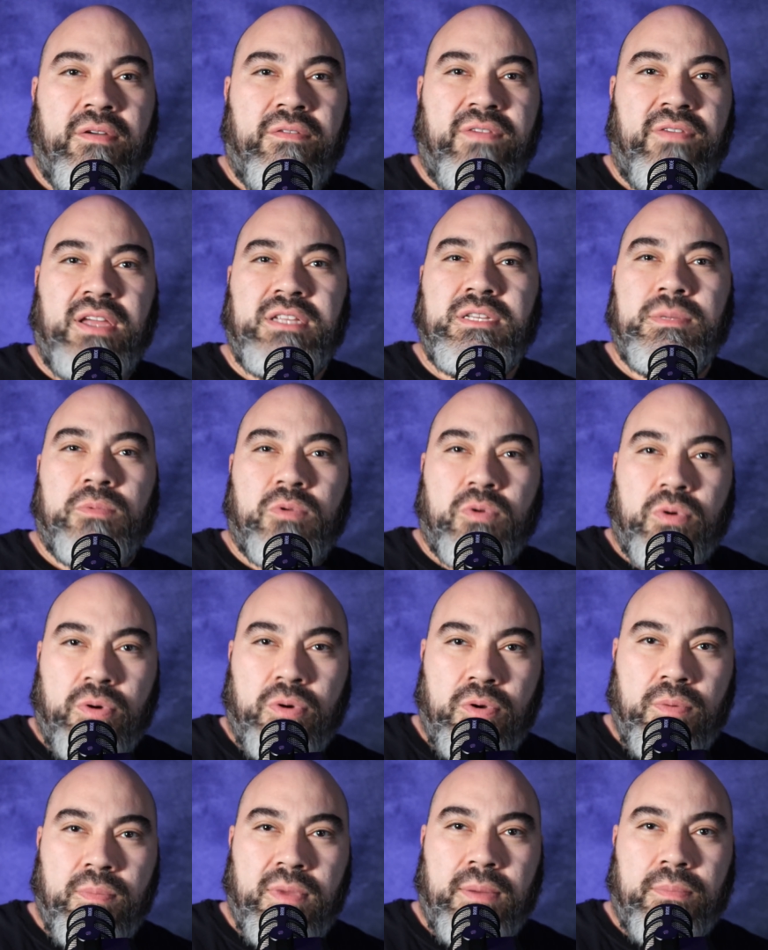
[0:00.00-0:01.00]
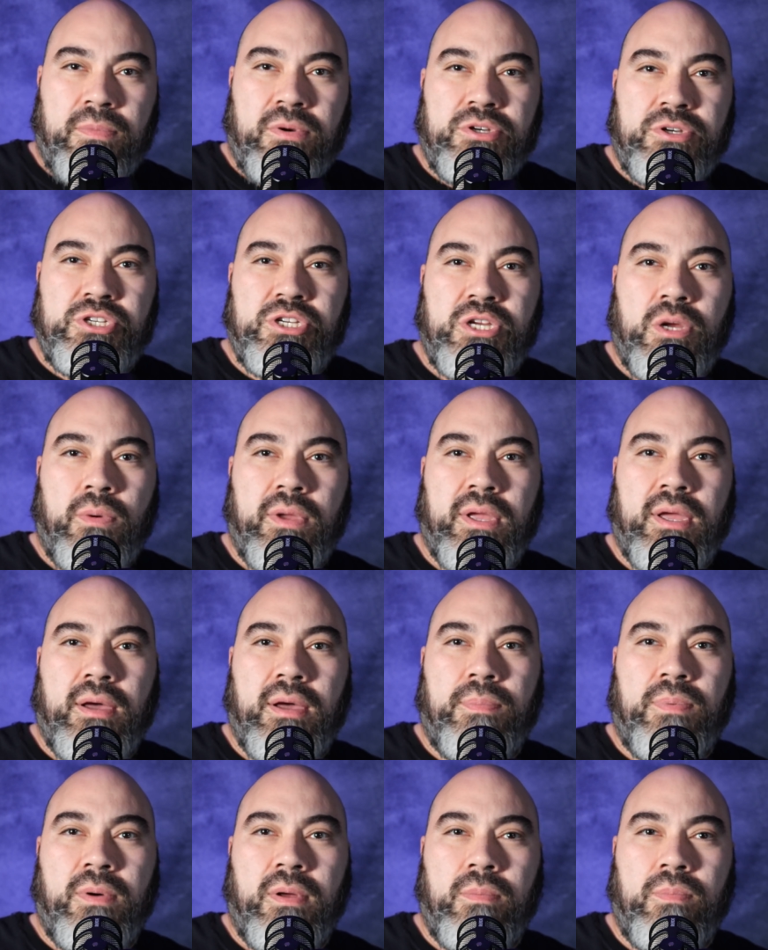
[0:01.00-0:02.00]
Phantom crew members showing
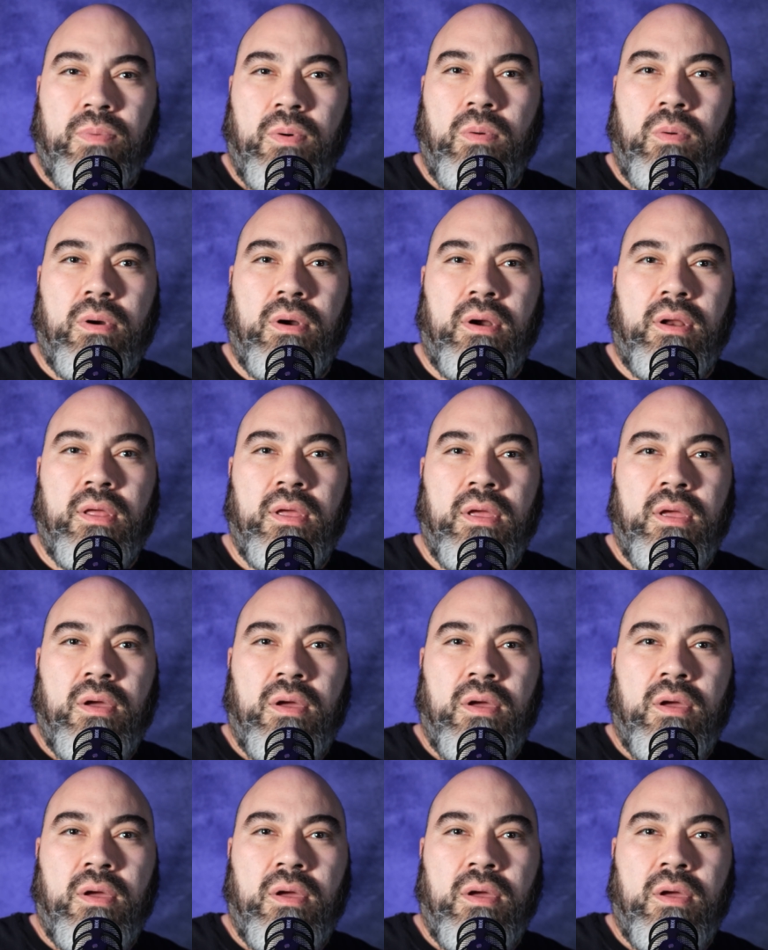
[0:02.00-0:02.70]
up on board,